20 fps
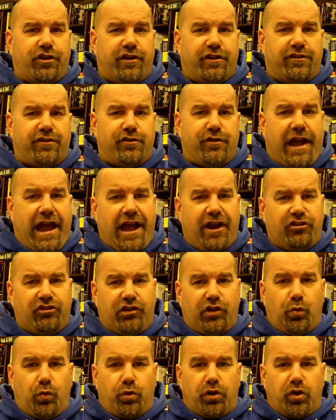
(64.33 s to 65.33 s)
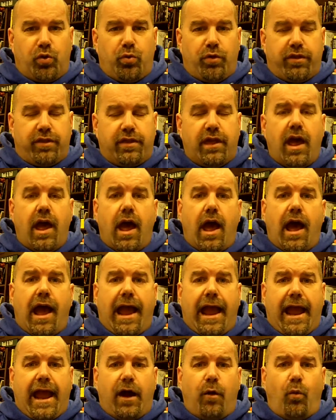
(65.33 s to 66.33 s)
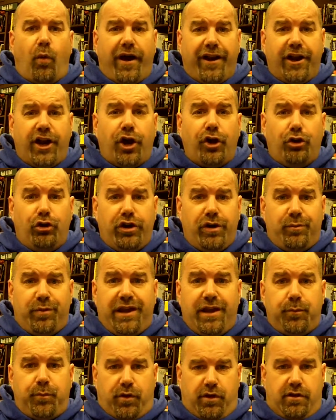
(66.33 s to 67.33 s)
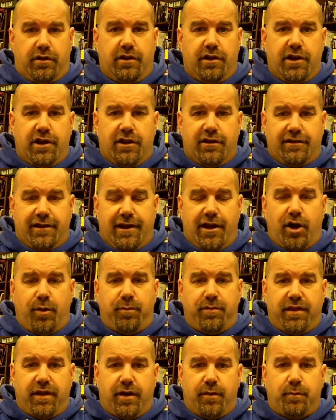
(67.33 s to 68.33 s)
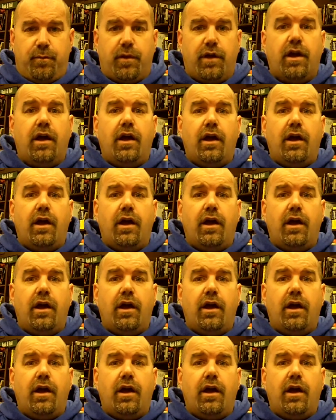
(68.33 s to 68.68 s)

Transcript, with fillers: year is to actually work with 100 people to help them